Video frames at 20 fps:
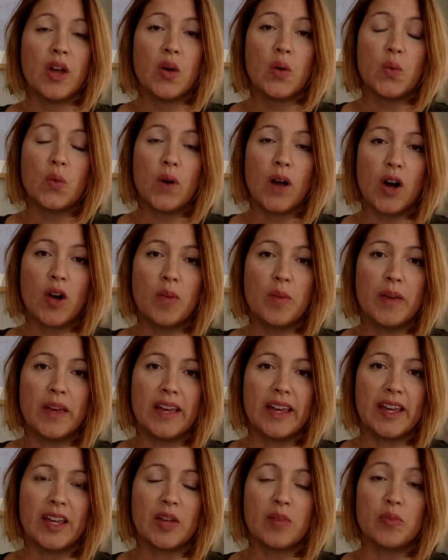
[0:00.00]

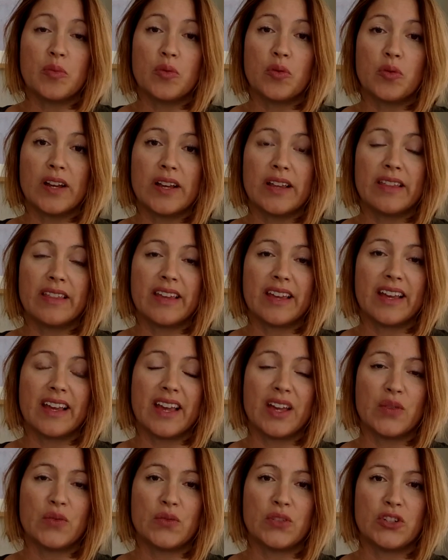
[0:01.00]
well-being, breathing
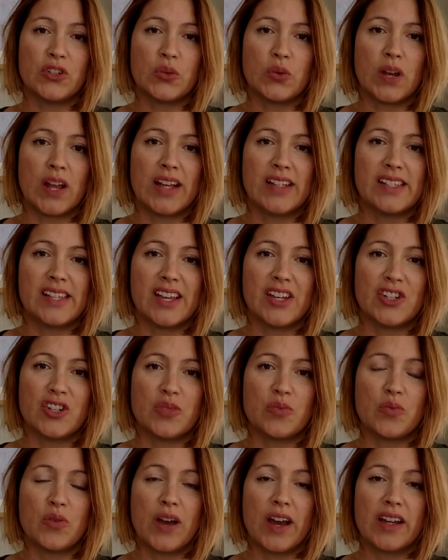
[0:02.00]
and visualization
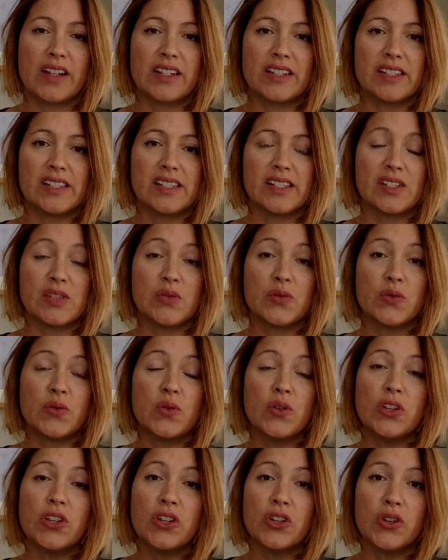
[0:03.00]
practices for
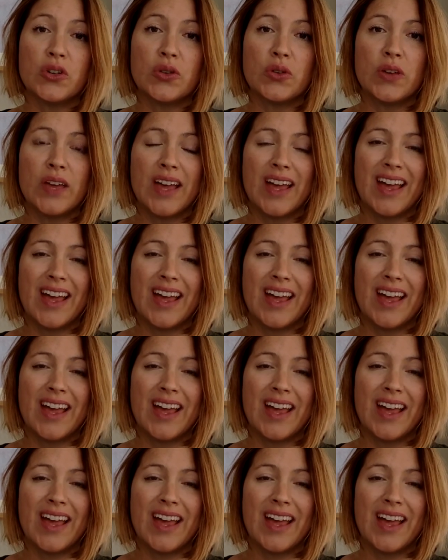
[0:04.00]
you